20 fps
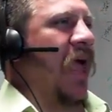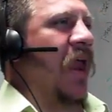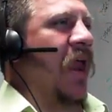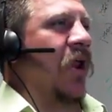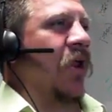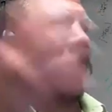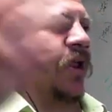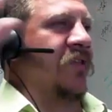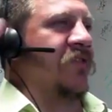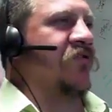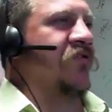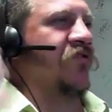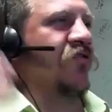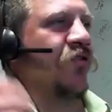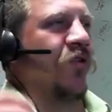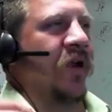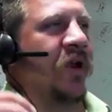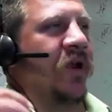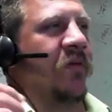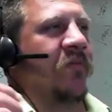let's
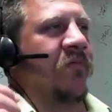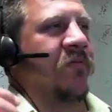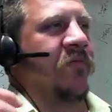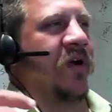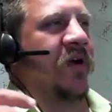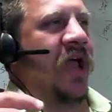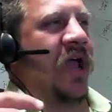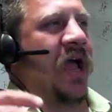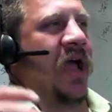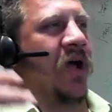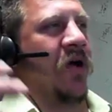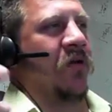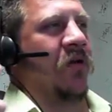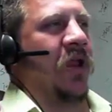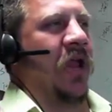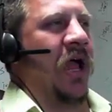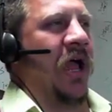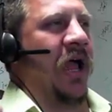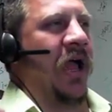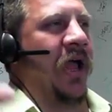treat them for now
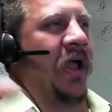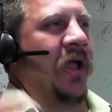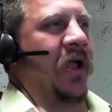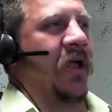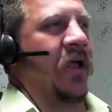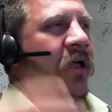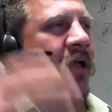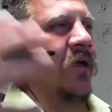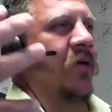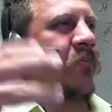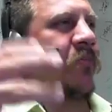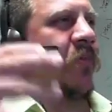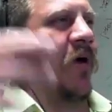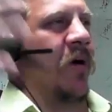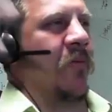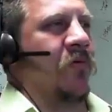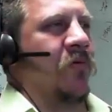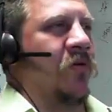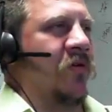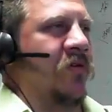like
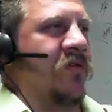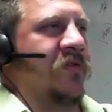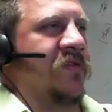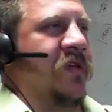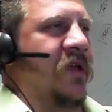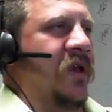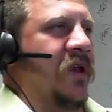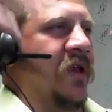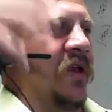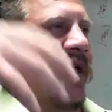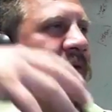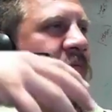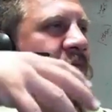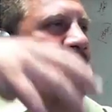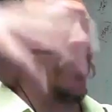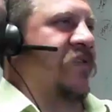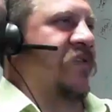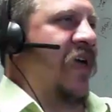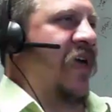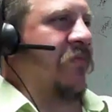bubbles, and
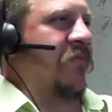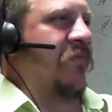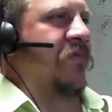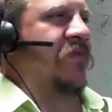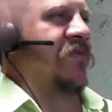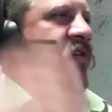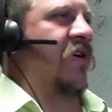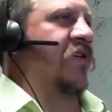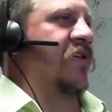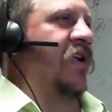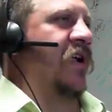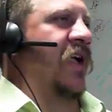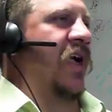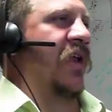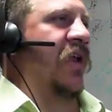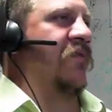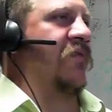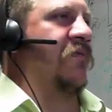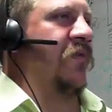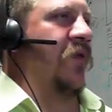we'll just have them start to
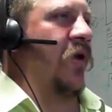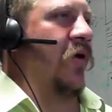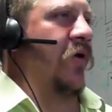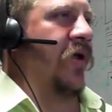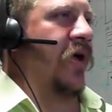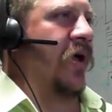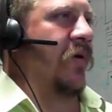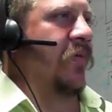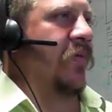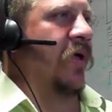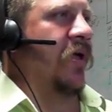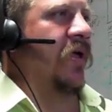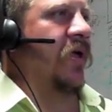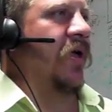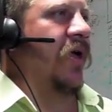kind of float up,